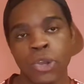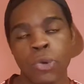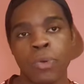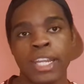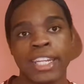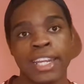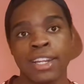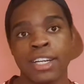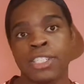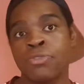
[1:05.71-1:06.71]
winning their
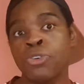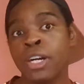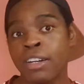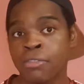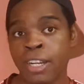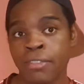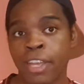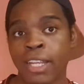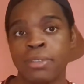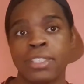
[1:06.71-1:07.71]
last 4 out of 5
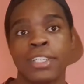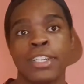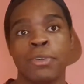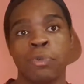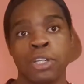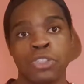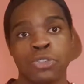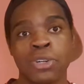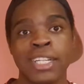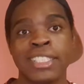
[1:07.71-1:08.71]
games including one
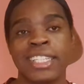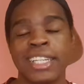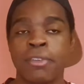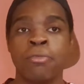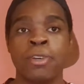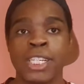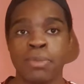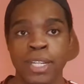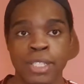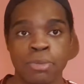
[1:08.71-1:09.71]
draw and sitting in first
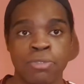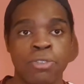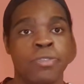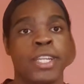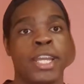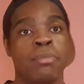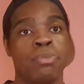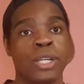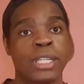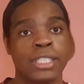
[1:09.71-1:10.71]
place with 58
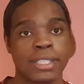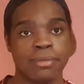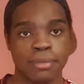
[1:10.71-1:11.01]
points.